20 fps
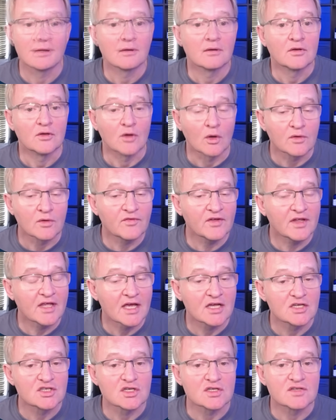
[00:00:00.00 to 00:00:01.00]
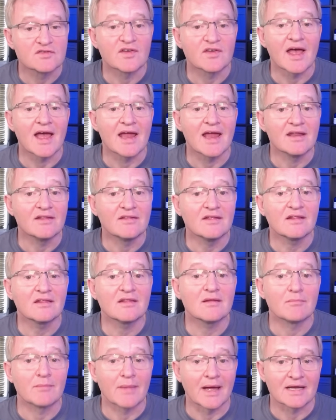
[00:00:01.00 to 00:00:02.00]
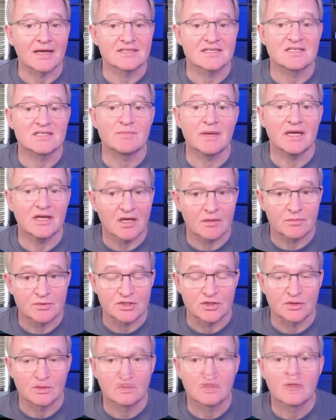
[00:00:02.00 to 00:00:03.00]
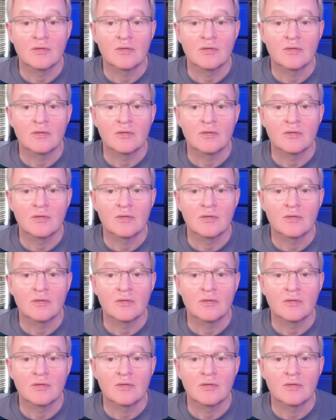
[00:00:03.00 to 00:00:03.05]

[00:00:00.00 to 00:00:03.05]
notifications for anything the Max has been up to,